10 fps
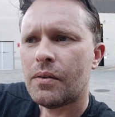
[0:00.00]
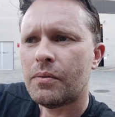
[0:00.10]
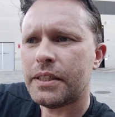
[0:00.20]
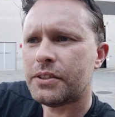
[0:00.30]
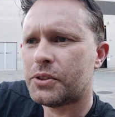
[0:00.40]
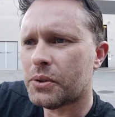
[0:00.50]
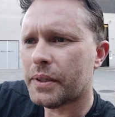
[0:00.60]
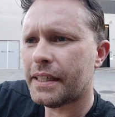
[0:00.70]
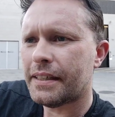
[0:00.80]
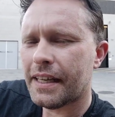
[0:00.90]
What he's
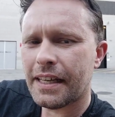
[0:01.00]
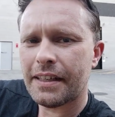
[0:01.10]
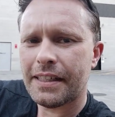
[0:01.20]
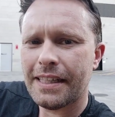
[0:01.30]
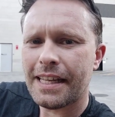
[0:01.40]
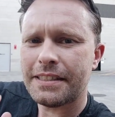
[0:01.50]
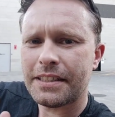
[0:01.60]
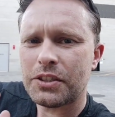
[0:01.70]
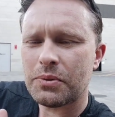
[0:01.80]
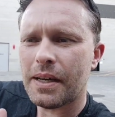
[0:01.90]
doing there in that
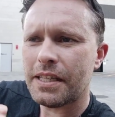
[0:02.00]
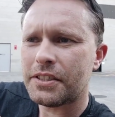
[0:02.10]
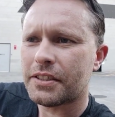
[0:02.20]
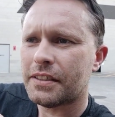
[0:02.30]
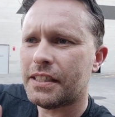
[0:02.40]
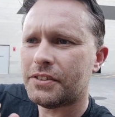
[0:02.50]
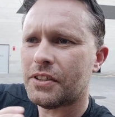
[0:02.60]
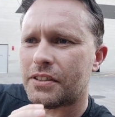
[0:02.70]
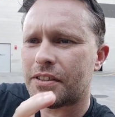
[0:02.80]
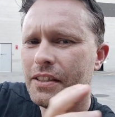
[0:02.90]
situation, he's
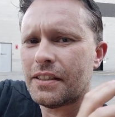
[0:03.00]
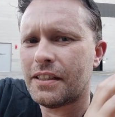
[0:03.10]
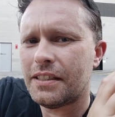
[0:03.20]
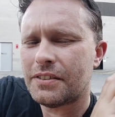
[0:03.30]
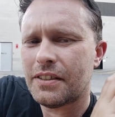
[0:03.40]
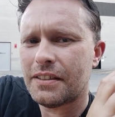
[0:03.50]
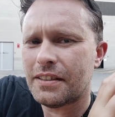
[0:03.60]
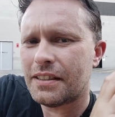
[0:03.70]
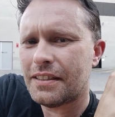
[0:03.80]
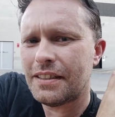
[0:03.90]
not
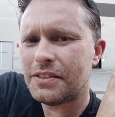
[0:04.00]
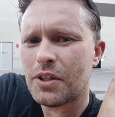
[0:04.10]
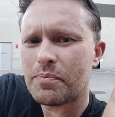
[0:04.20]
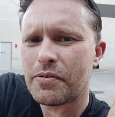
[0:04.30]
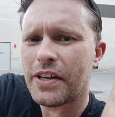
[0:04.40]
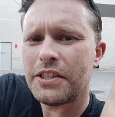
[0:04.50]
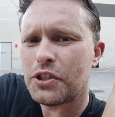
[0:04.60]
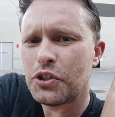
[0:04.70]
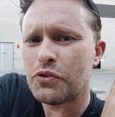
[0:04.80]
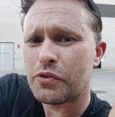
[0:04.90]

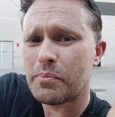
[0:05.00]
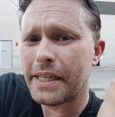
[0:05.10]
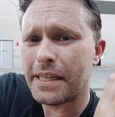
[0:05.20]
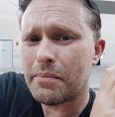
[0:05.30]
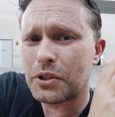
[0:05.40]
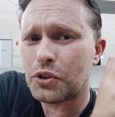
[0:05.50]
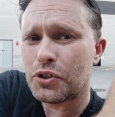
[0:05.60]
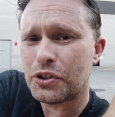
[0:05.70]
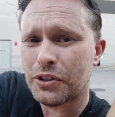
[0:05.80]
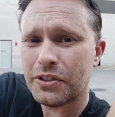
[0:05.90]
preventing you from being a
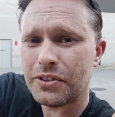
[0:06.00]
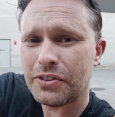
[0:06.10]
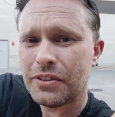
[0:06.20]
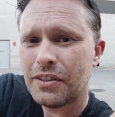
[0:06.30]
misogynist.